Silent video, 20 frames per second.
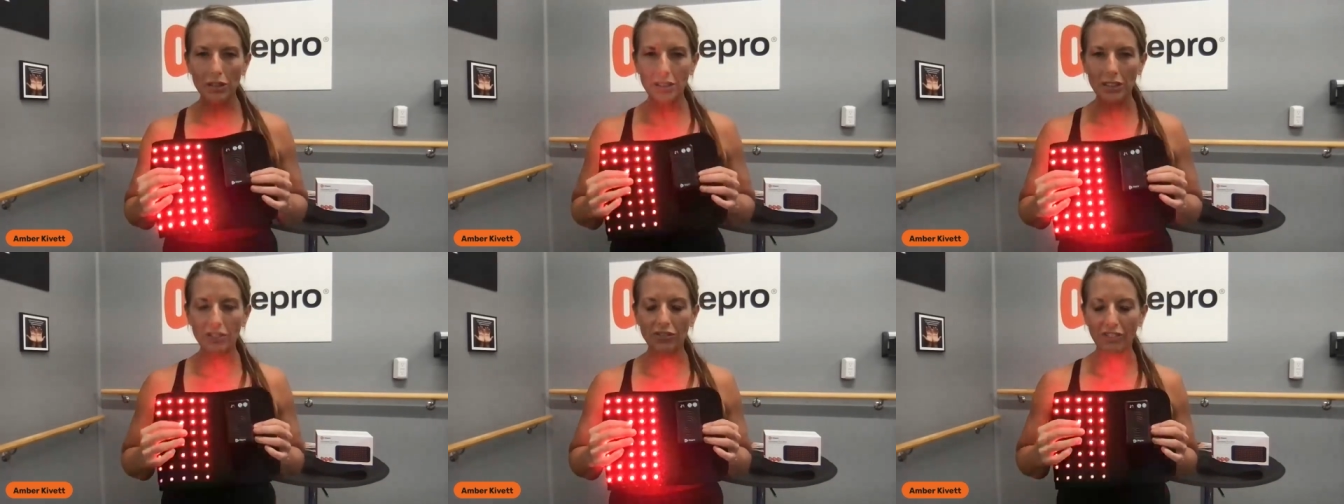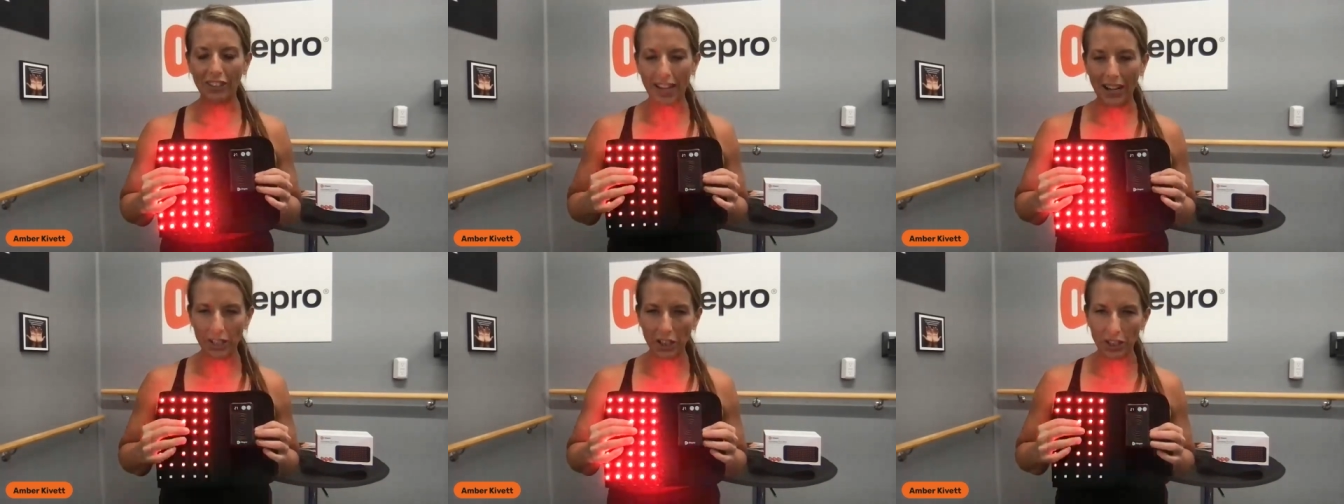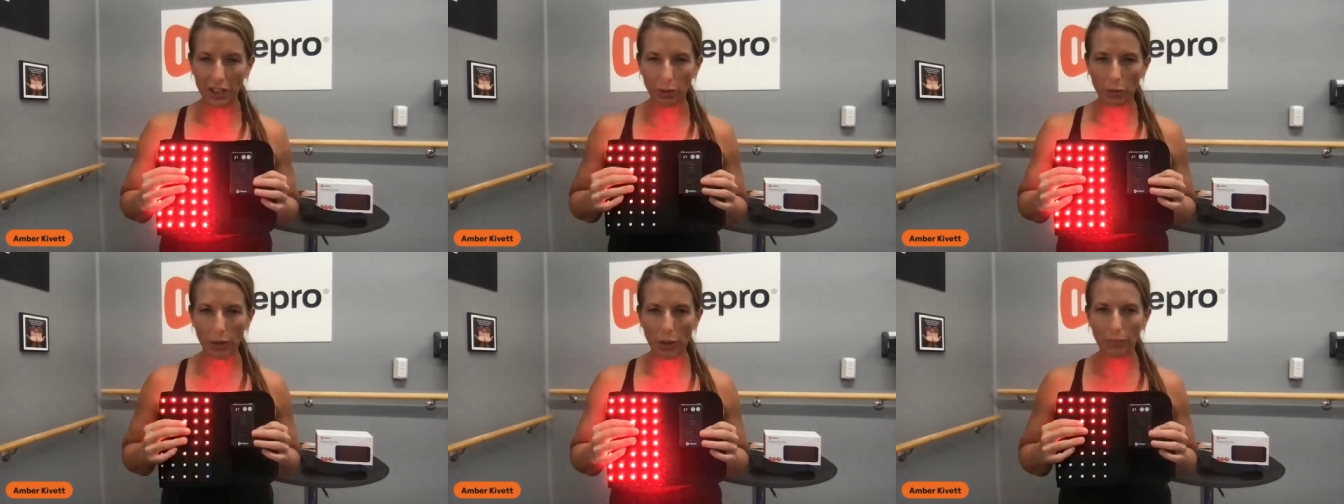this
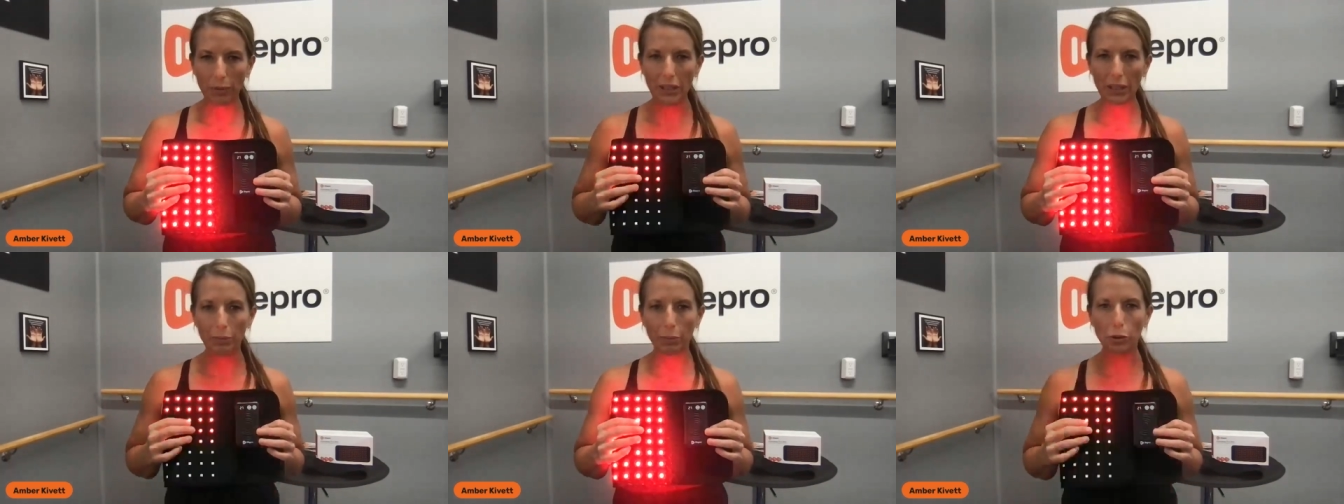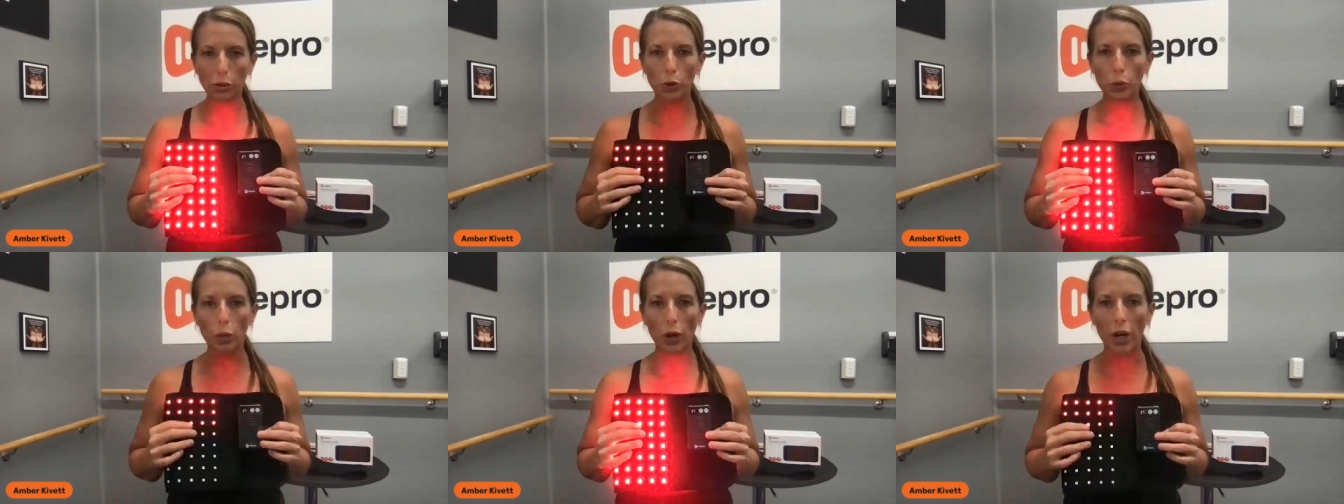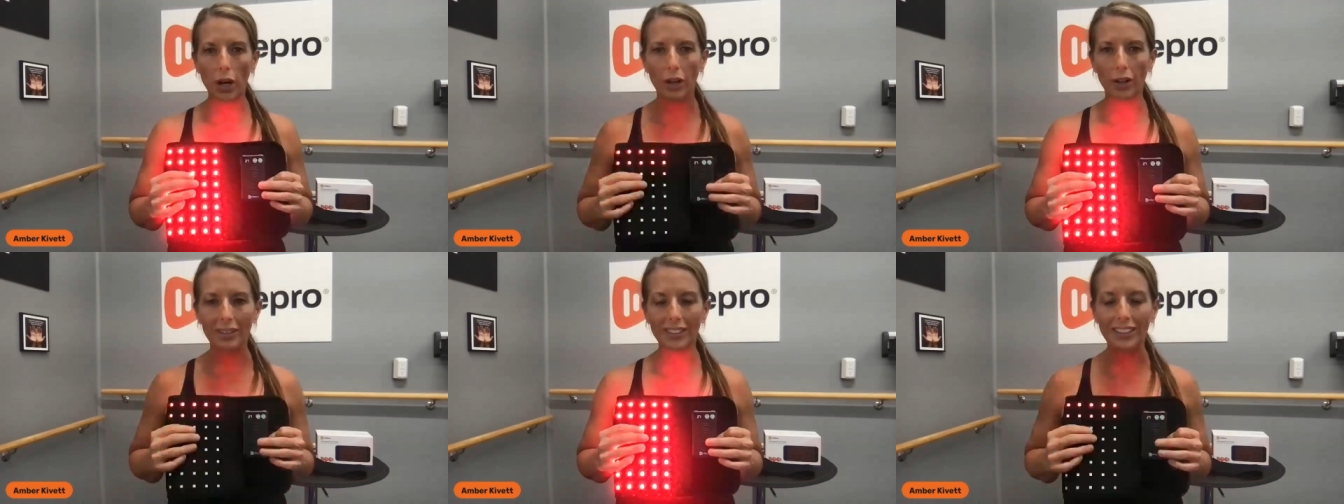flashing around people who
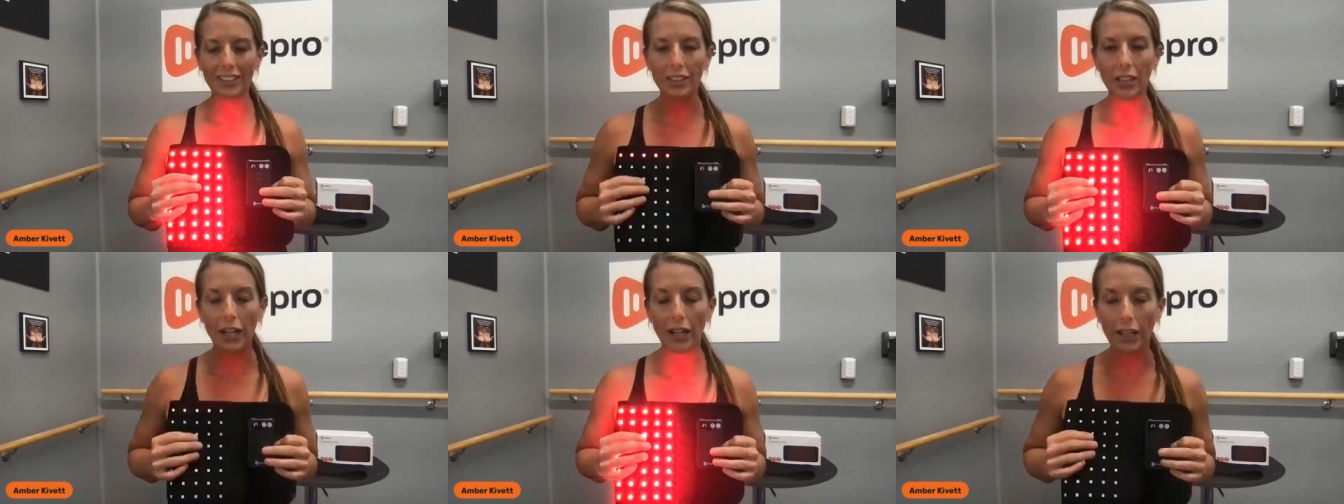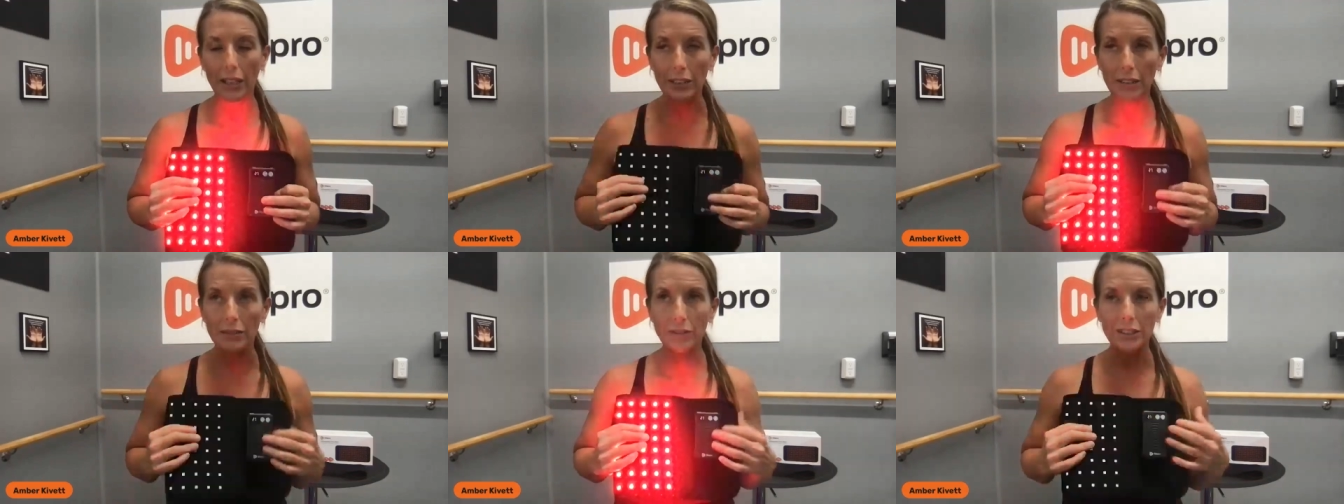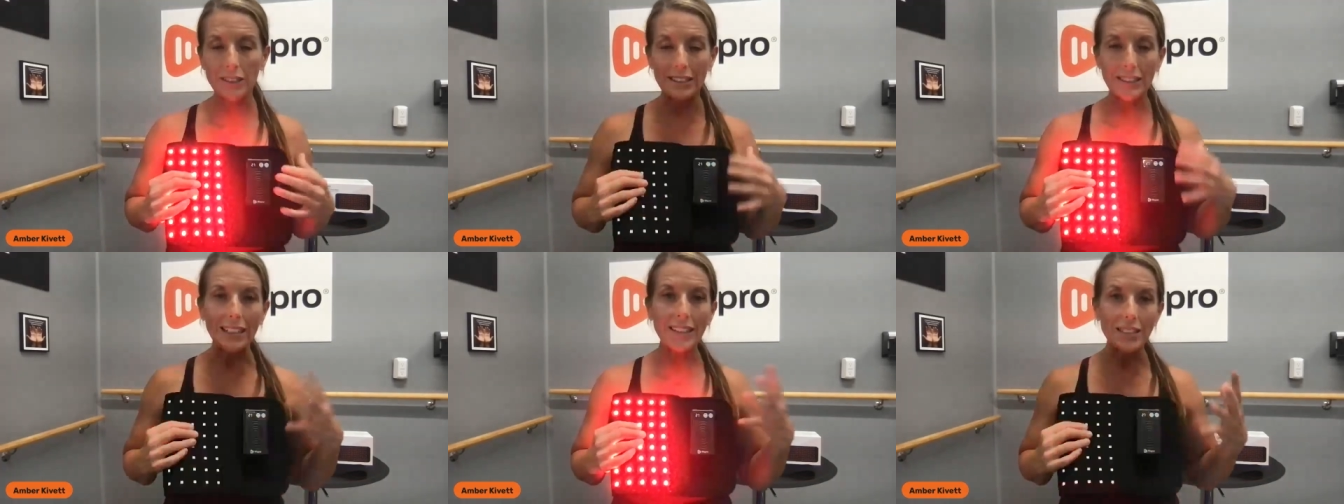are
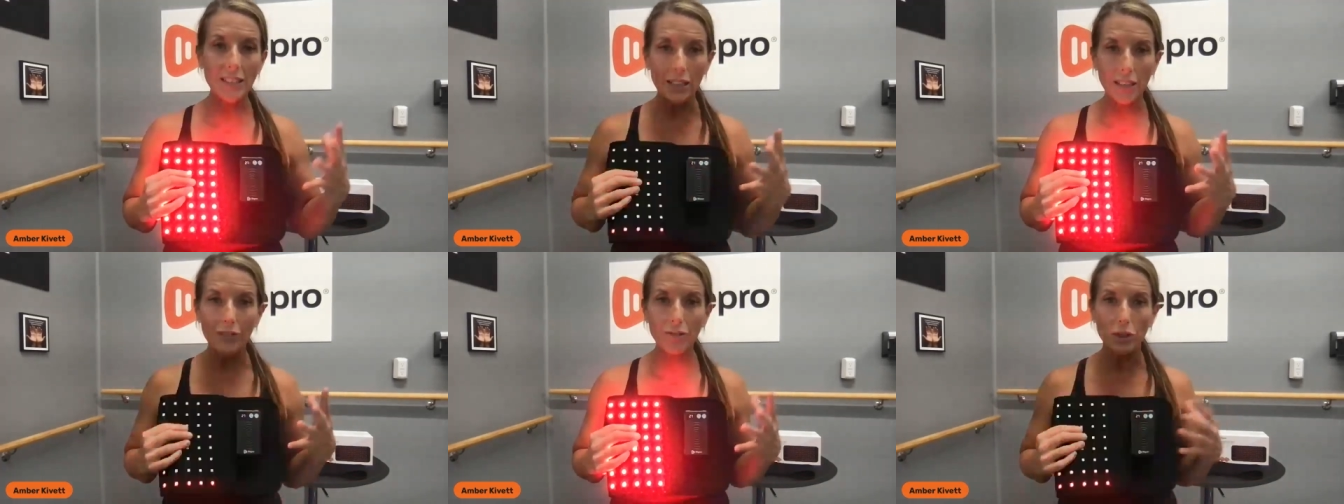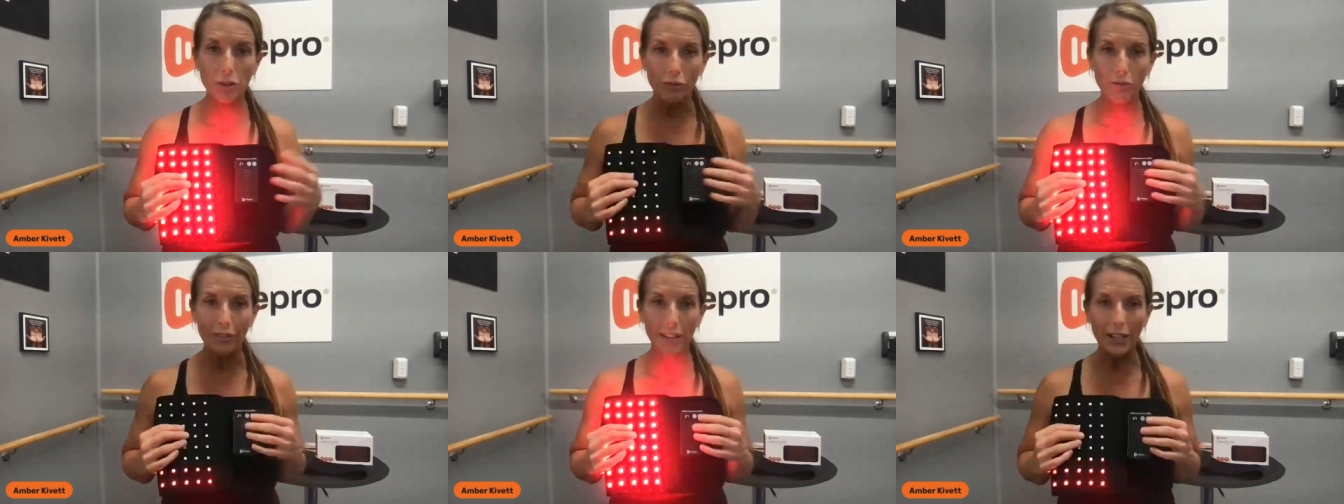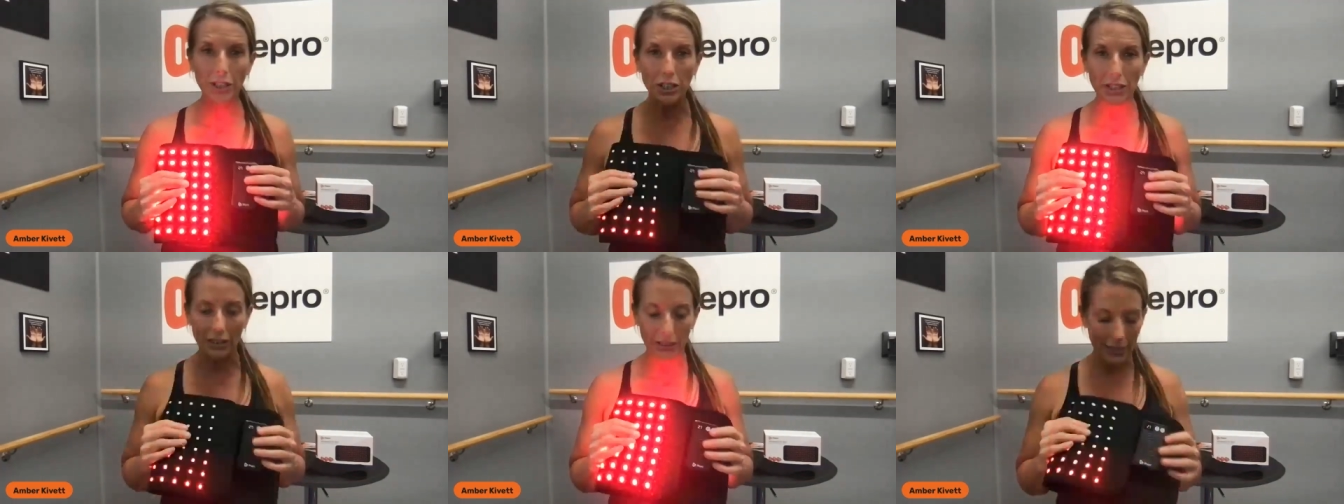sensitive to
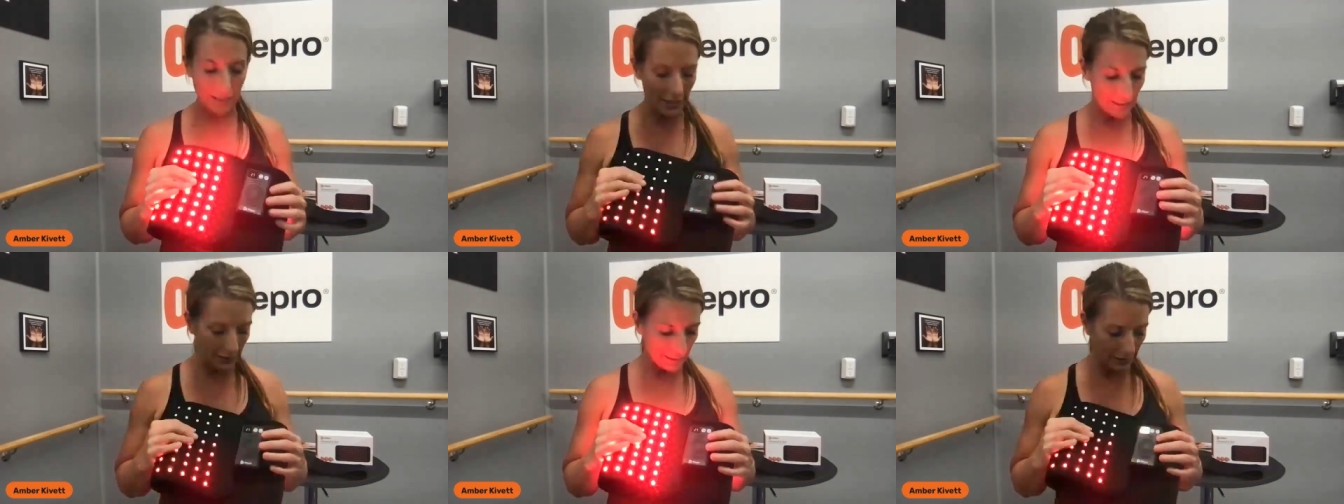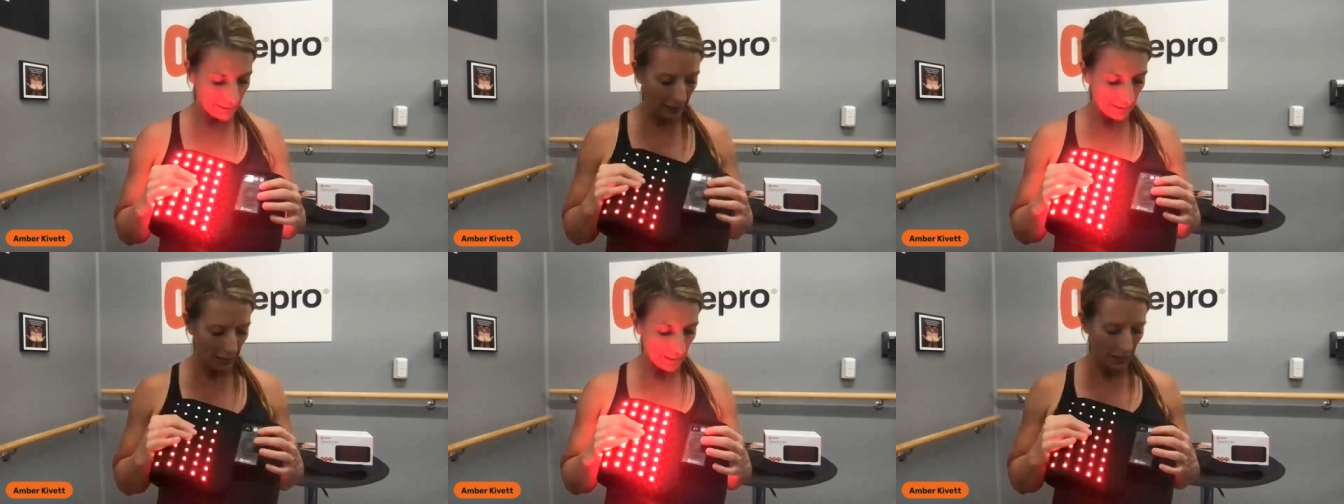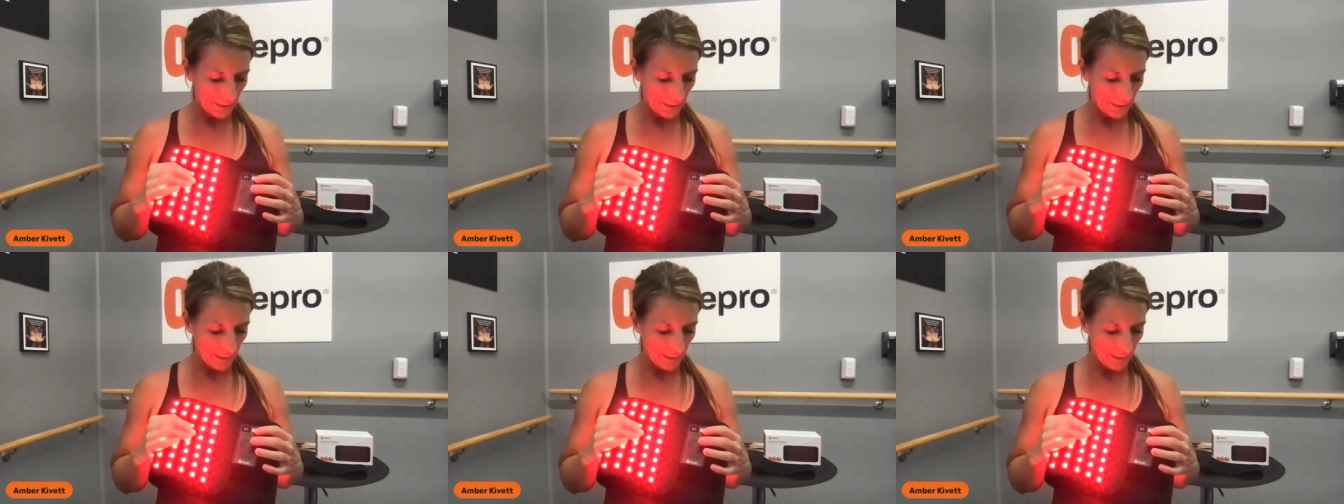flashing lights.